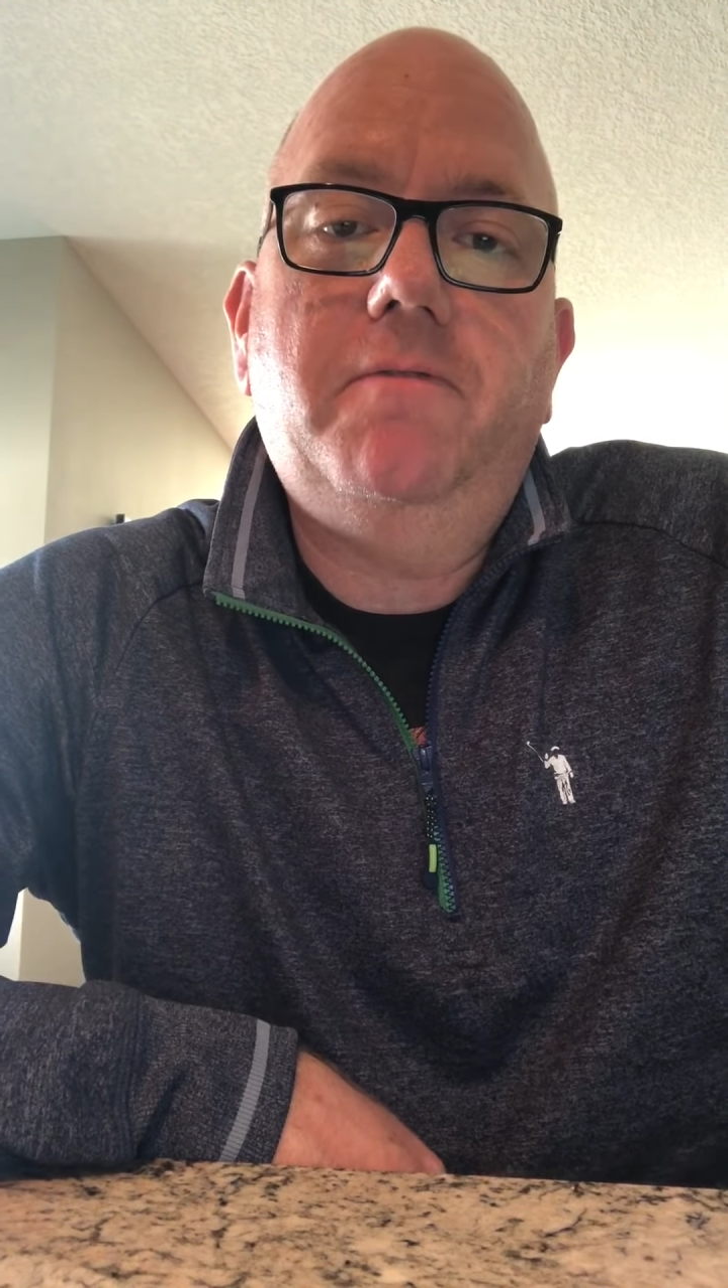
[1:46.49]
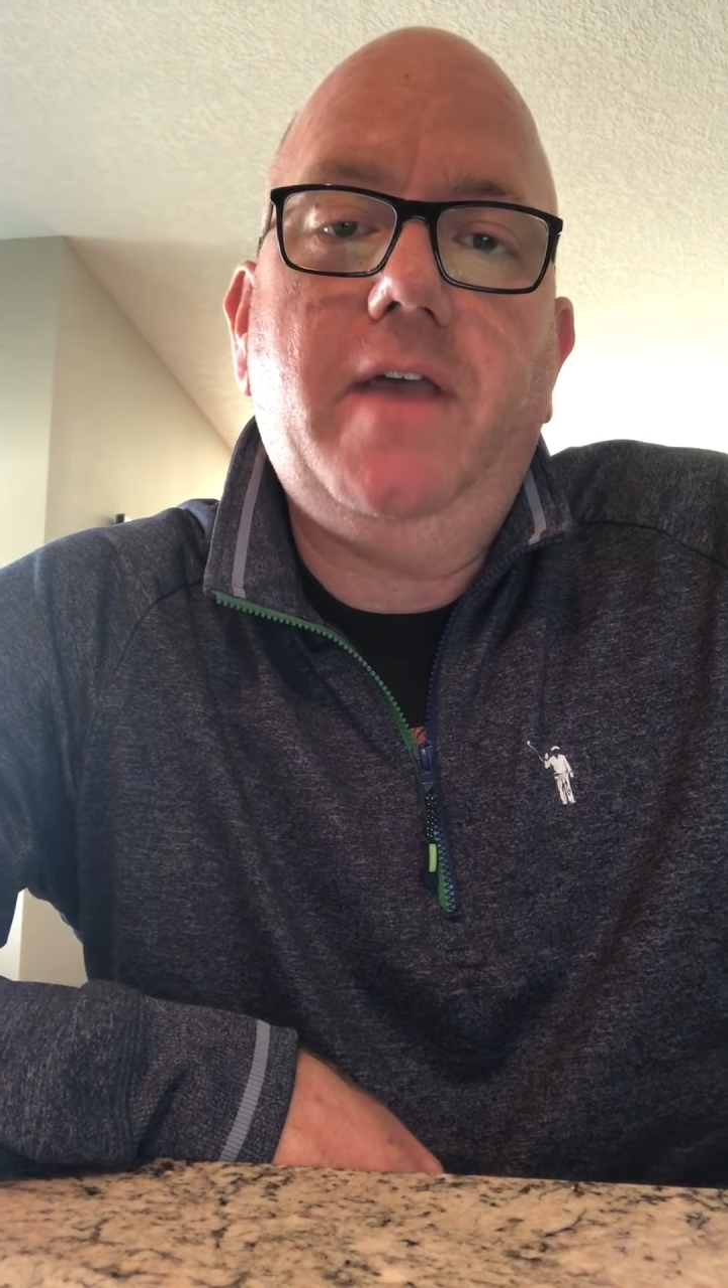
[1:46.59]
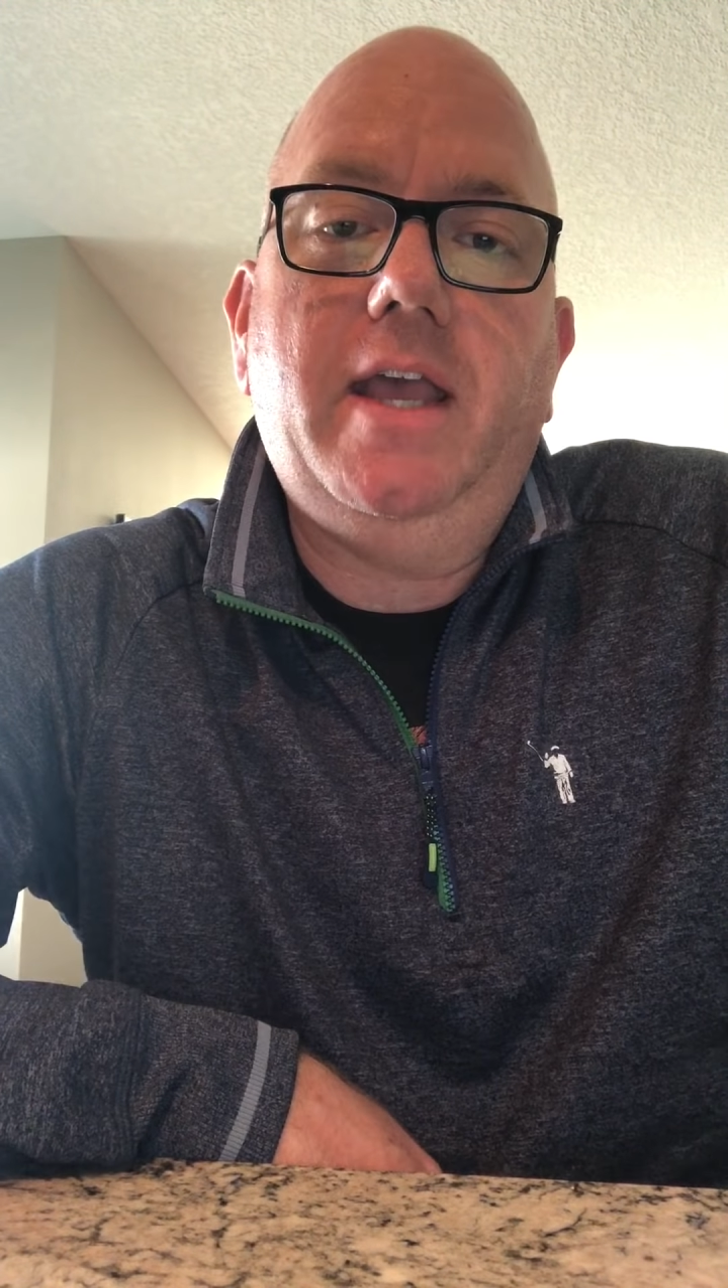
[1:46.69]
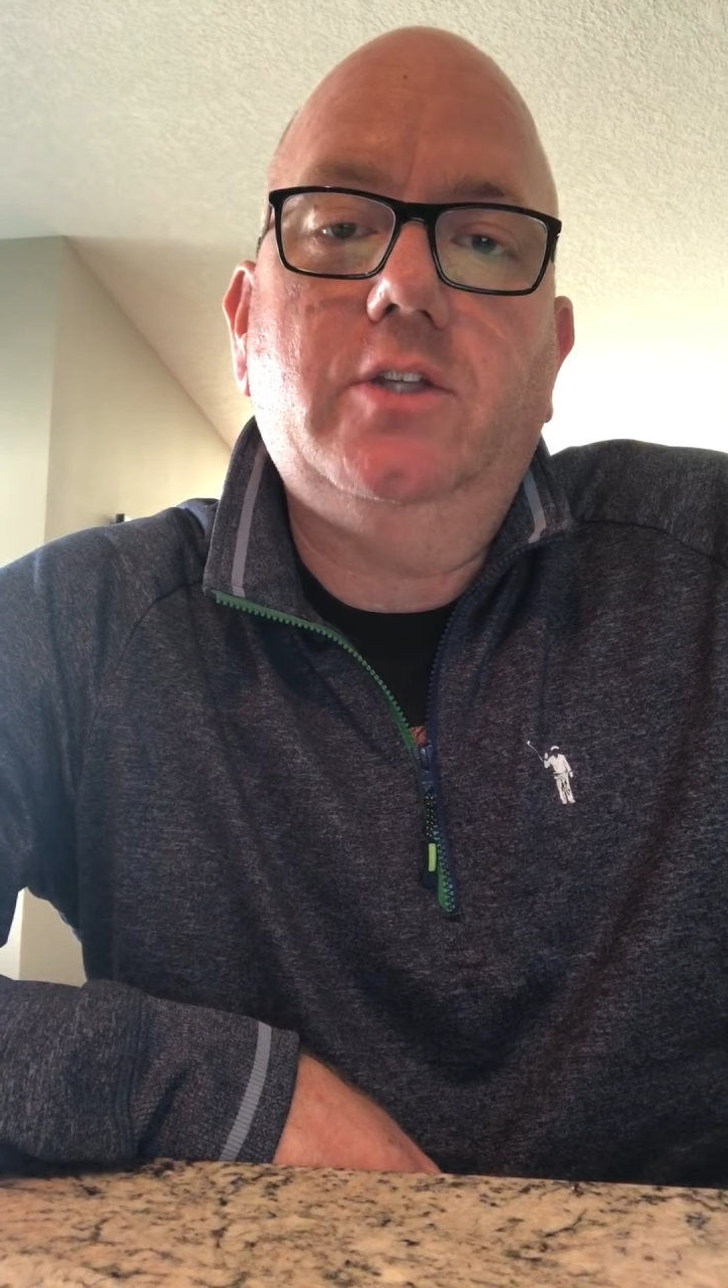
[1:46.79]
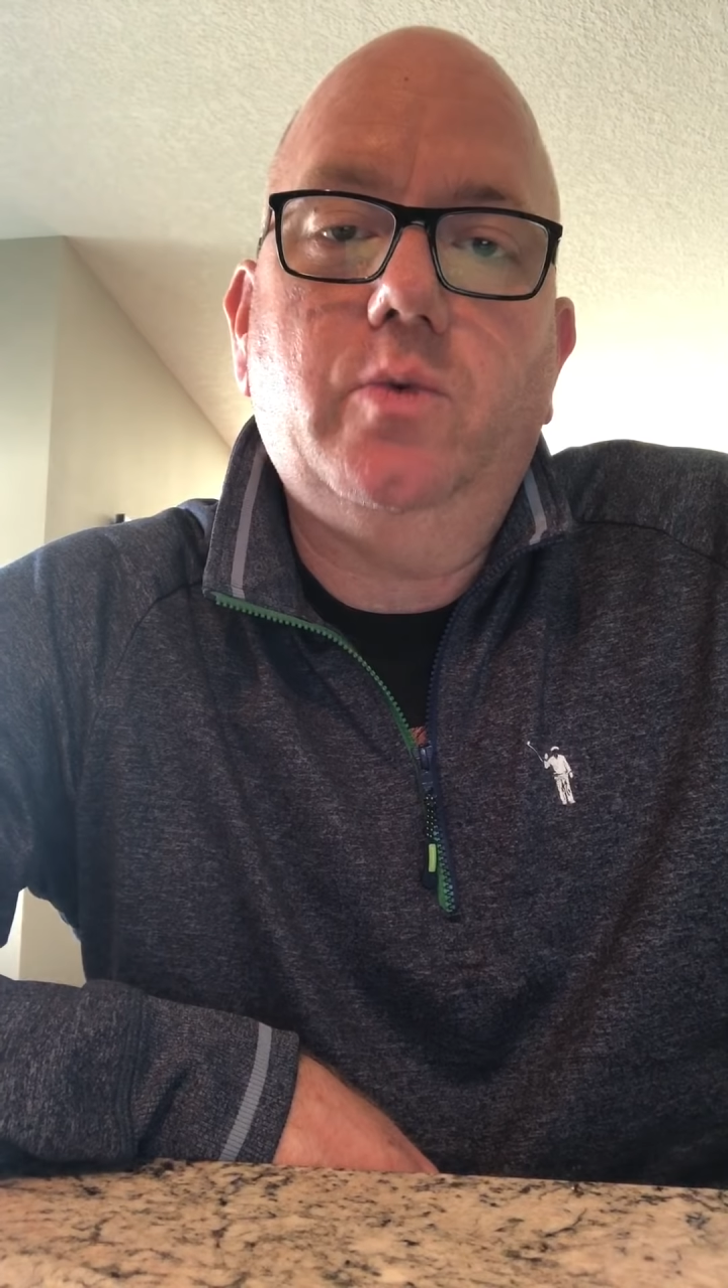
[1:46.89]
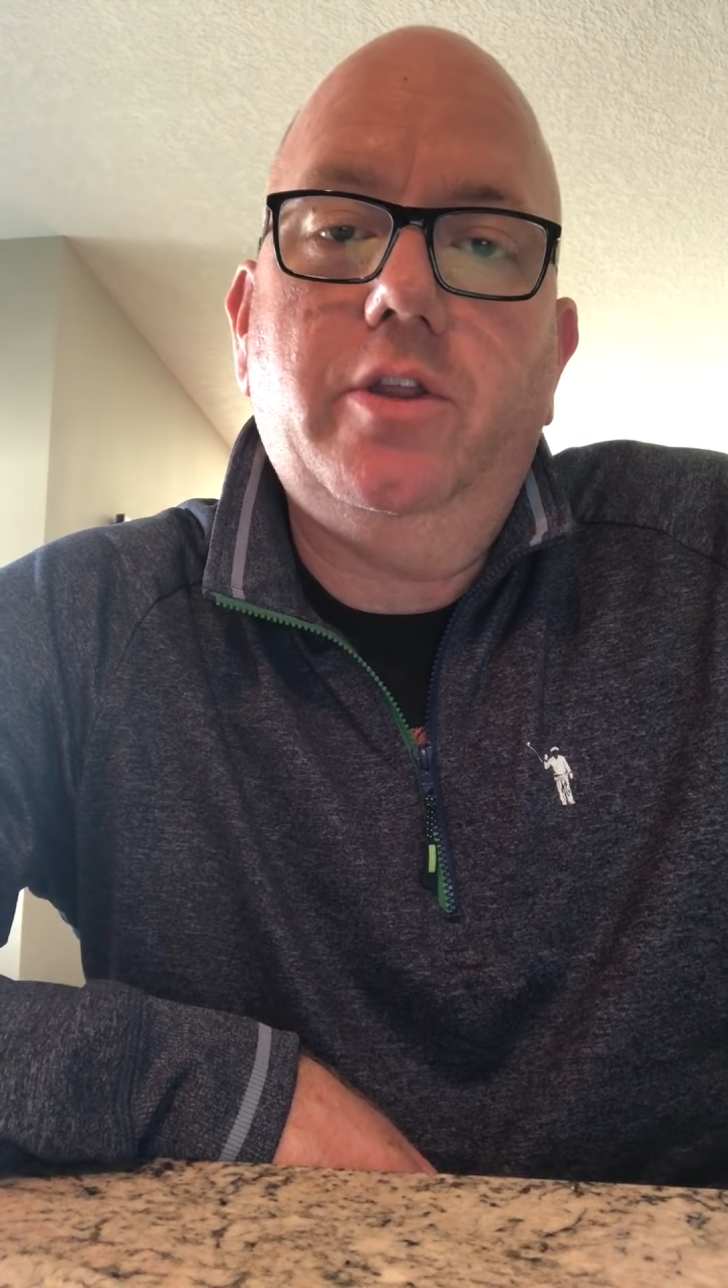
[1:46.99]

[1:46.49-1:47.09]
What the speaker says: phase,